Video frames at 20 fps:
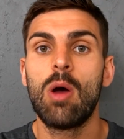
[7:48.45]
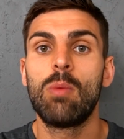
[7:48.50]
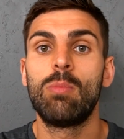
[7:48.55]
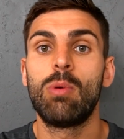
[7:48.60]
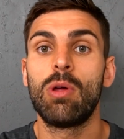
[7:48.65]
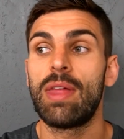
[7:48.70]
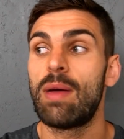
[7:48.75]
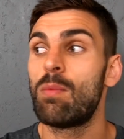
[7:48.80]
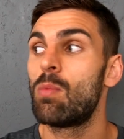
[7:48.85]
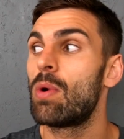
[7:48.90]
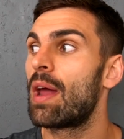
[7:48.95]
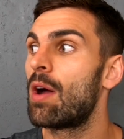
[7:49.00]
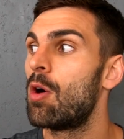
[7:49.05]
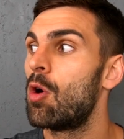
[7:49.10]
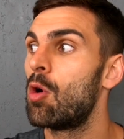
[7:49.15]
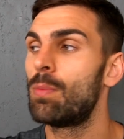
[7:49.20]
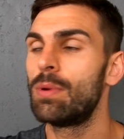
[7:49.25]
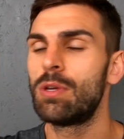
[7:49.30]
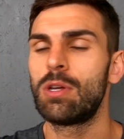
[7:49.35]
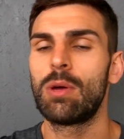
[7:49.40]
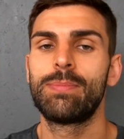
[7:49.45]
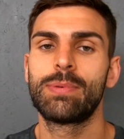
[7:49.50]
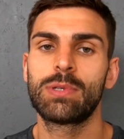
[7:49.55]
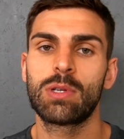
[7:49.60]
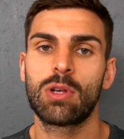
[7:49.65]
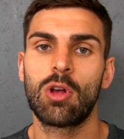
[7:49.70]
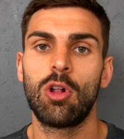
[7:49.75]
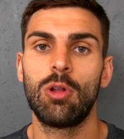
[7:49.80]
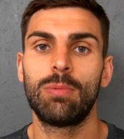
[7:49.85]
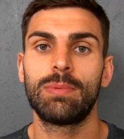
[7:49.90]
But then when I opened up
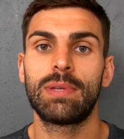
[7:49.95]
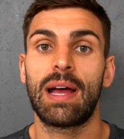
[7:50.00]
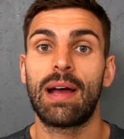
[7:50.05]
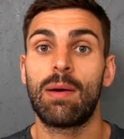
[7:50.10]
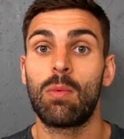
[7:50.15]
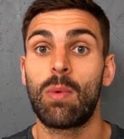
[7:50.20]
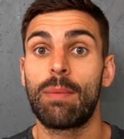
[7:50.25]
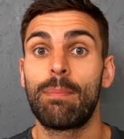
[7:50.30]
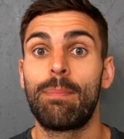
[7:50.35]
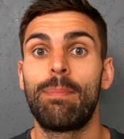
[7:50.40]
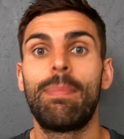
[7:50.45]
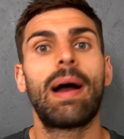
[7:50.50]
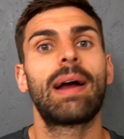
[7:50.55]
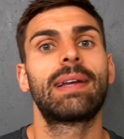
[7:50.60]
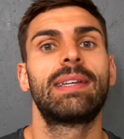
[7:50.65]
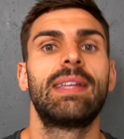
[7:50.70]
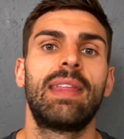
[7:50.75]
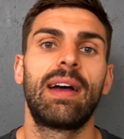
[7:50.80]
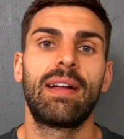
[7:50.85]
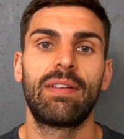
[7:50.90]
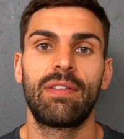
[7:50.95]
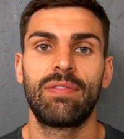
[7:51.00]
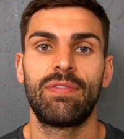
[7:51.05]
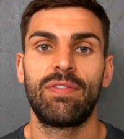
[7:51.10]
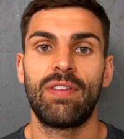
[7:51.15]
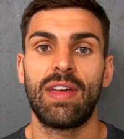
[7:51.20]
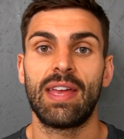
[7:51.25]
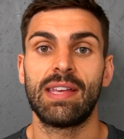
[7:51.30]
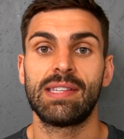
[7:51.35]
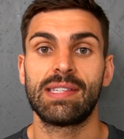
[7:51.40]
Sculpt, I went back to that
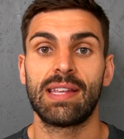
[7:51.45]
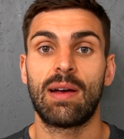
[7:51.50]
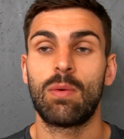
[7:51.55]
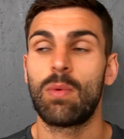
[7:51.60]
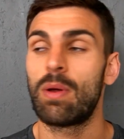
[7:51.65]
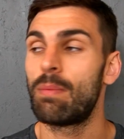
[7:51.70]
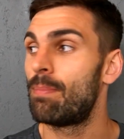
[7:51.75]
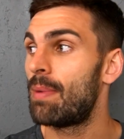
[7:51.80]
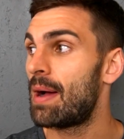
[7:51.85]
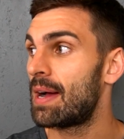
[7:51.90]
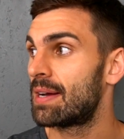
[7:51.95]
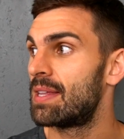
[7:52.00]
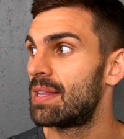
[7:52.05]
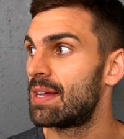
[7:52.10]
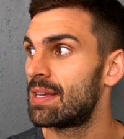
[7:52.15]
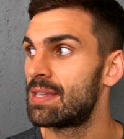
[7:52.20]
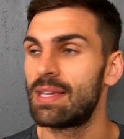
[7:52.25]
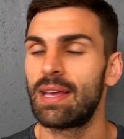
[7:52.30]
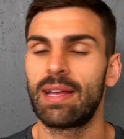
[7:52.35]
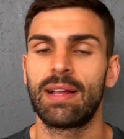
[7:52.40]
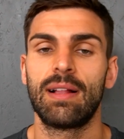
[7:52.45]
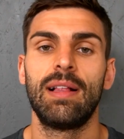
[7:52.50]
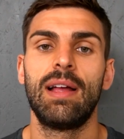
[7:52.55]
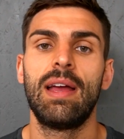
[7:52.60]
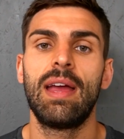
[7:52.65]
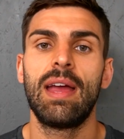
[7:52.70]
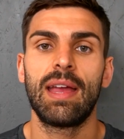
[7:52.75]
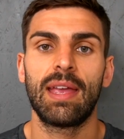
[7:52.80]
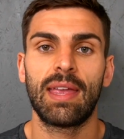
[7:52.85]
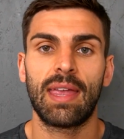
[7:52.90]
phase and I went back to that cycle.
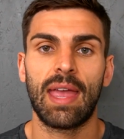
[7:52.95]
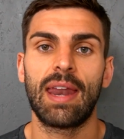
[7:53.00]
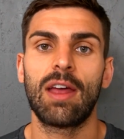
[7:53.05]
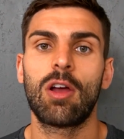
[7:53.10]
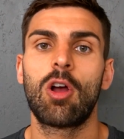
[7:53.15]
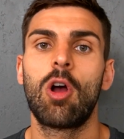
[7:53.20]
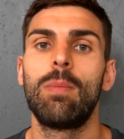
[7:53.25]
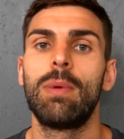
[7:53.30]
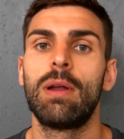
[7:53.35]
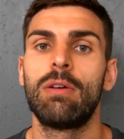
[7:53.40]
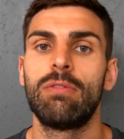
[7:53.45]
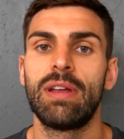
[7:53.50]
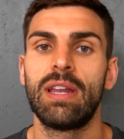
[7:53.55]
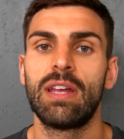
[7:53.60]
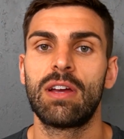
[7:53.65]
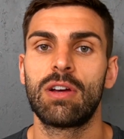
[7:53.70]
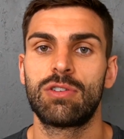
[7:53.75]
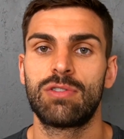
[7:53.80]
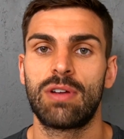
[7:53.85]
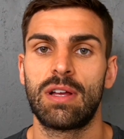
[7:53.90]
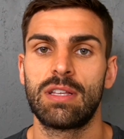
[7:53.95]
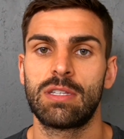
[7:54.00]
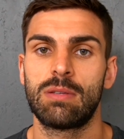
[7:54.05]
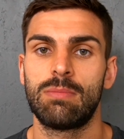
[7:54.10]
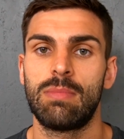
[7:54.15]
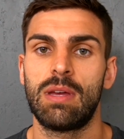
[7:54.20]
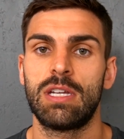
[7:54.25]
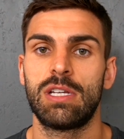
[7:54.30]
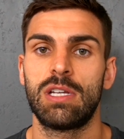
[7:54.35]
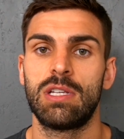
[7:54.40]
Get a couple of really good
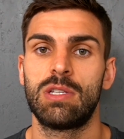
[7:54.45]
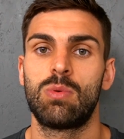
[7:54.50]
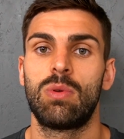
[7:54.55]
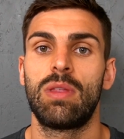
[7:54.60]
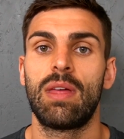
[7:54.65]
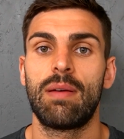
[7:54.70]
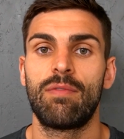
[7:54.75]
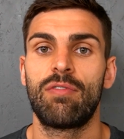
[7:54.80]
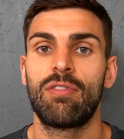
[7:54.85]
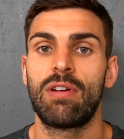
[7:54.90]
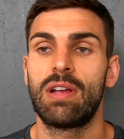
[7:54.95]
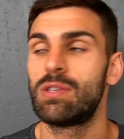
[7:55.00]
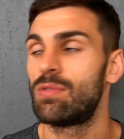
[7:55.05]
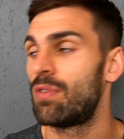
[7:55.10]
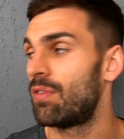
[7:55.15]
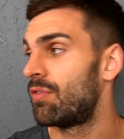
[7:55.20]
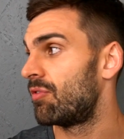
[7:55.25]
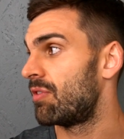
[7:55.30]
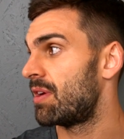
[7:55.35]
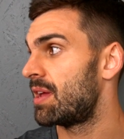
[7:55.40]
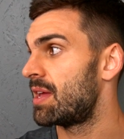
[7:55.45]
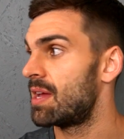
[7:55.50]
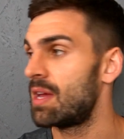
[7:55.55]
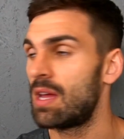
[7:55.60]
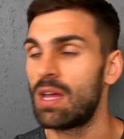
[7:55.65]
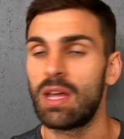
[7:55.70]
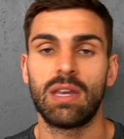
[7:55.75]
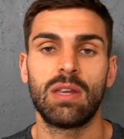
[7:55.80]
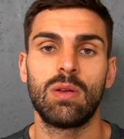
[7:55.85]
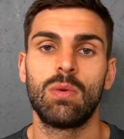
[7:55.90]
transformations with them friends for free
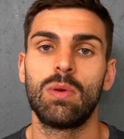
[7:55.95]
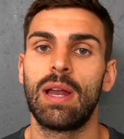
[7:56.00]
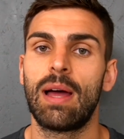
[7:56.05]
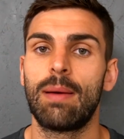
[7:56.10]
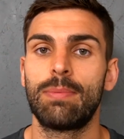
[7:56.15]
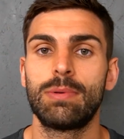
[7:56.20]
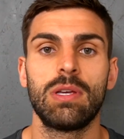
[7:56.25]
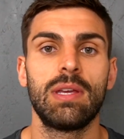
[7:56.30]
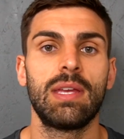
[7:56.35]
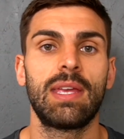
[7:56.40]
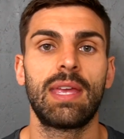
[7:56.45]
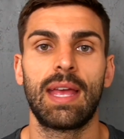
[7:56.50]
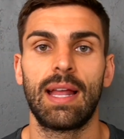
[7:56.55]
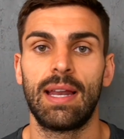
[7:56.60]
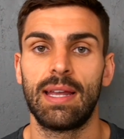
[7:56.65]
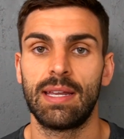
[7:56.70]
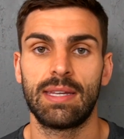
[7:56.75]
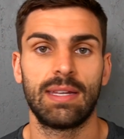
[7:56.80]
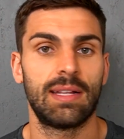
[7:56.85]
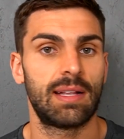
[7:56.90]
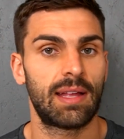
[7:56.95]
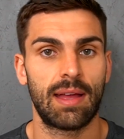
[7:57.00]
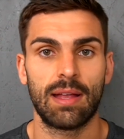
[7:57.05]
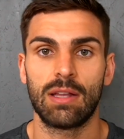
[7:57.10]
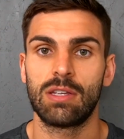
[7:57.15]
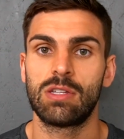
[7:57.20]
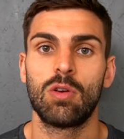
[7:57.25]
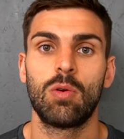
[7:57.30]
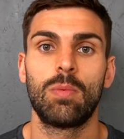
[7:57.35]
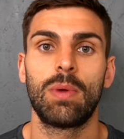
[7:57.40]
and you will absolutely kill it. You'll
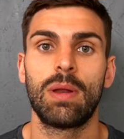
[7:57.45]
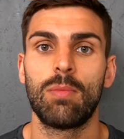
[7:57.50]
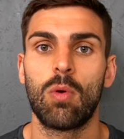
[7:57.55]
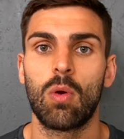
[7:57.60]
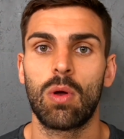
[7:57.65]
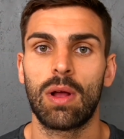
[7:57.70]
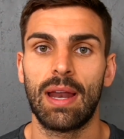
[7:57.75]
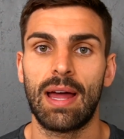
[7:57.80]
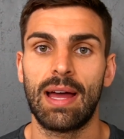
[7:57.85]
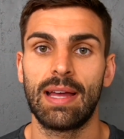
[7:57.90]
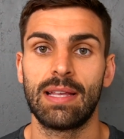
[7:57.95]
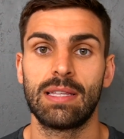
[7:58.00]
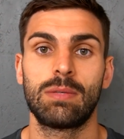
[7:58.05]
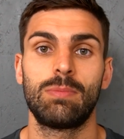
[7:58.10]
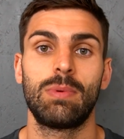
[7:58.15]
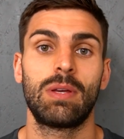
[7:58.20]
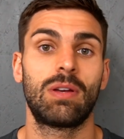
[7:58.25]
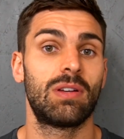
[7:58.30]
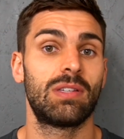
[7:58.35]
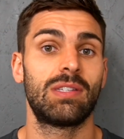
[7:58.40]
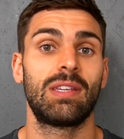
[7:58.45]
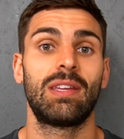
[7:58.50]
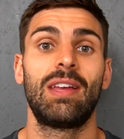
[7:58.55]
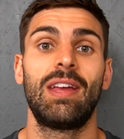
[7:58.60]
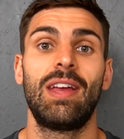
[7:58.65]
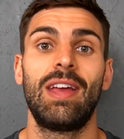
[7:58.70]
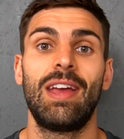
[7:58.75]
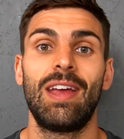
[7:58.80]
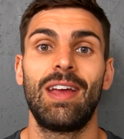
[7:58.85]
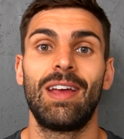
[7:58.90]
get so many more clients because
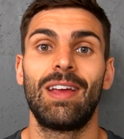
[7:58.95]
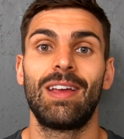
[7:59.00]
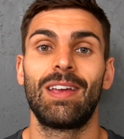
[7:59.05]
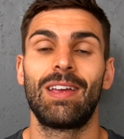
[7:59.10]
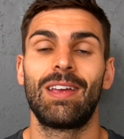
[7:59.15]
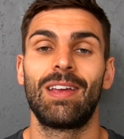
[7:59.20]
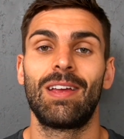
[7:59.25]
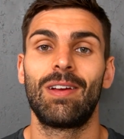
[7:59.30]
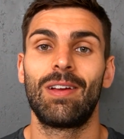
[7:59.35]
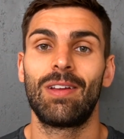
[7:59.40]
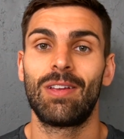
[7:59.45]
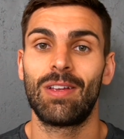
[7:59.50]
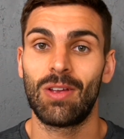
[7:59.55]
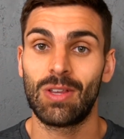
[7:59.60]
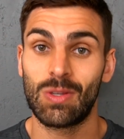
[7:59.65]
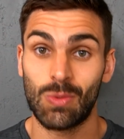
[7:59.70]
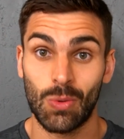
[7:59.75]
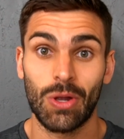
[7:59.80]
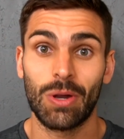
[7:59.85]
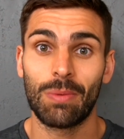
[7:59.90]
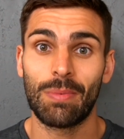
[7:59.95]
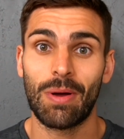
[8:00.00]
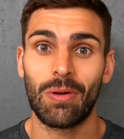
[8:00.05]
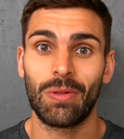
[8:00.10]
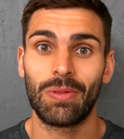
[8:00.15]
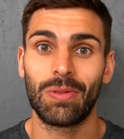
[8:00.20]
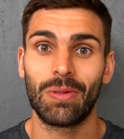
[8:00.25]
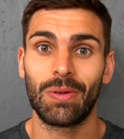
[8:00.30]
it's word of mouth,